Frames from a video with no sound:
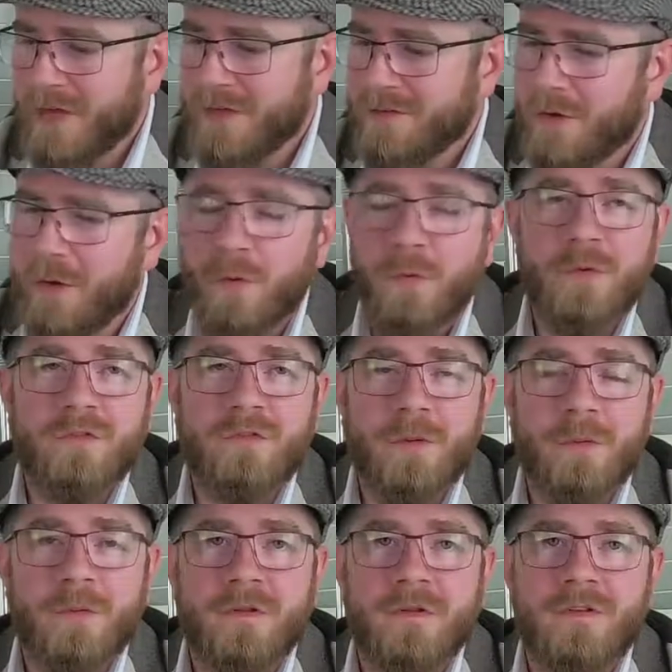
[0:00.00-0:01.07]
is it always
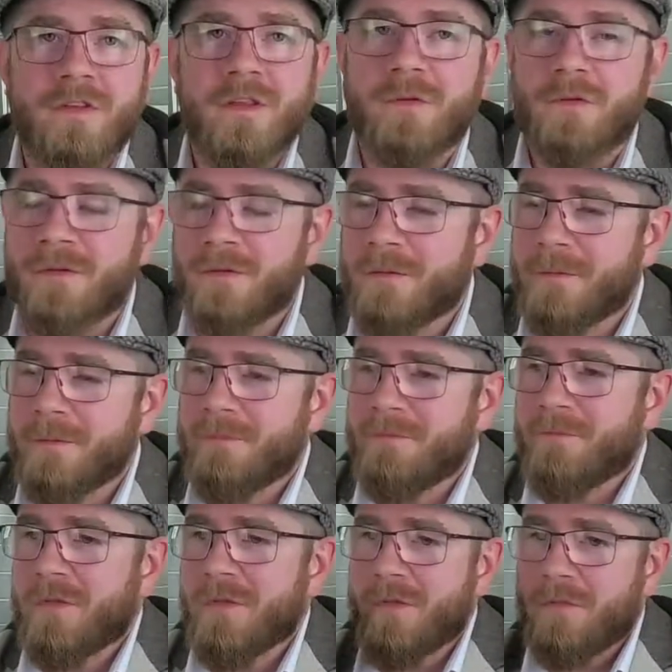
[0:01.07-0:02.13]
triple distilled?
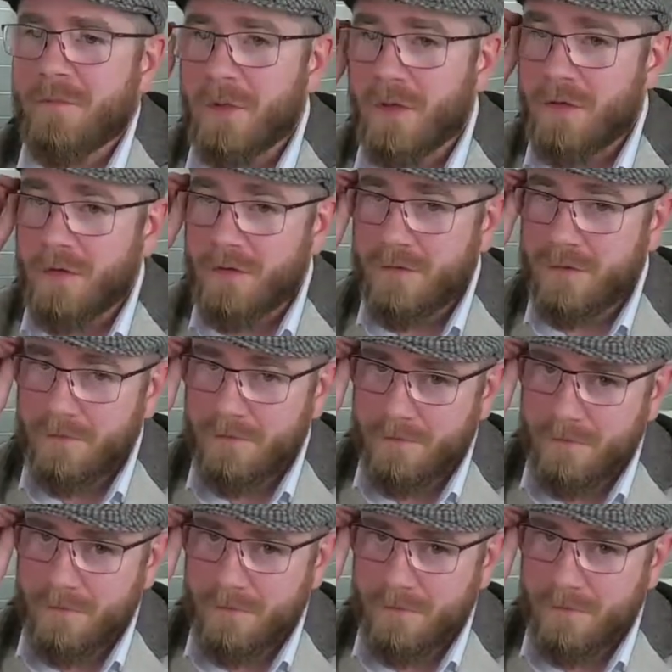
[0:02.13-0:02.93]
Because